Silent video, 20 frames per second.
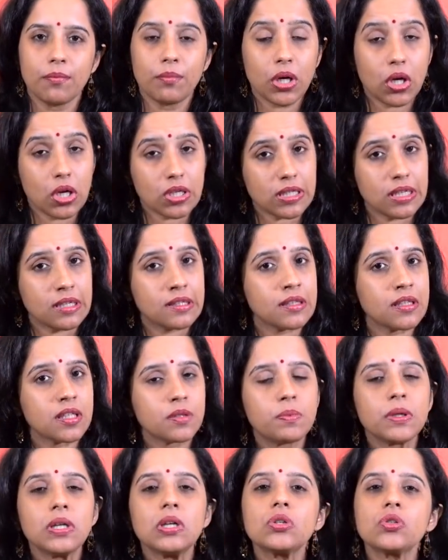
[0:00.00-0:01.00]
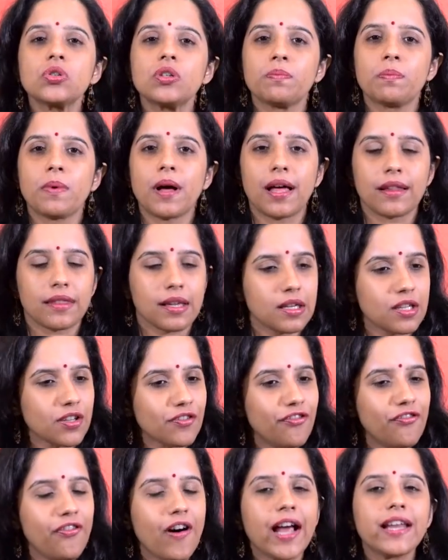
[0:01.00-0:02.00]
because it's the spiritual path that is
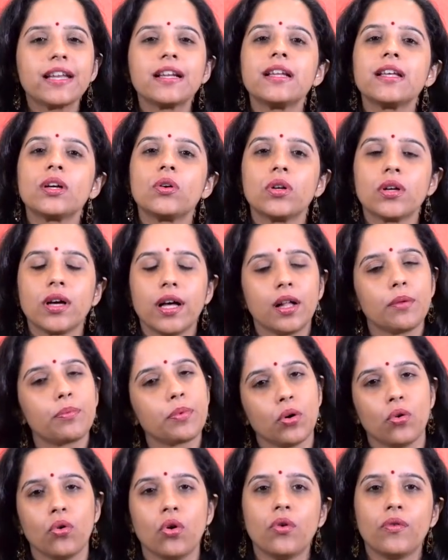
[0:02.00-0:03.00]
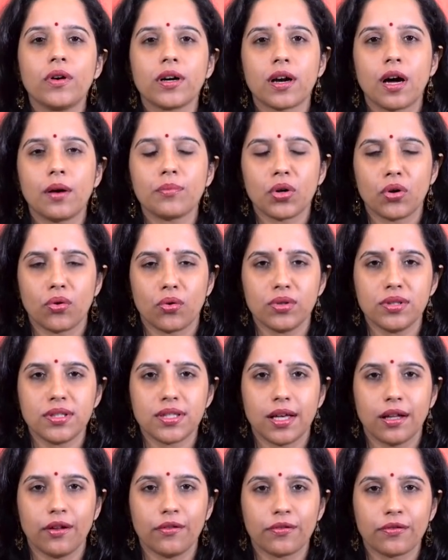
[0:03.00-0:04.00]
finally going to help you overcome your own
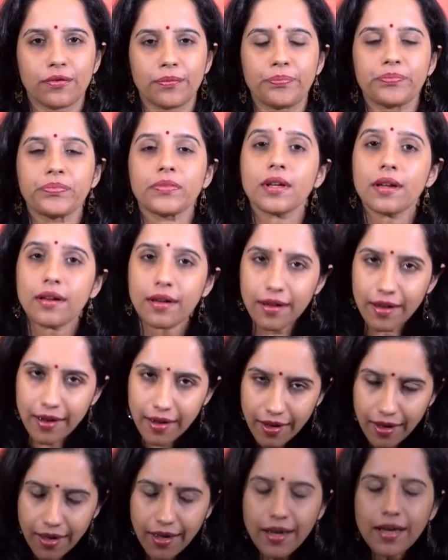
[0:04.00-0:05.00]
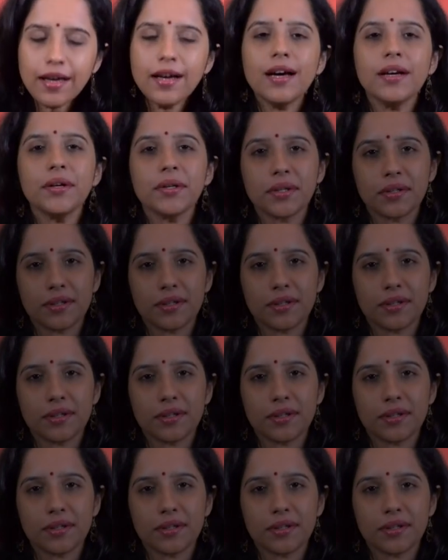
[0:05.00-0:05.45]
self. Hare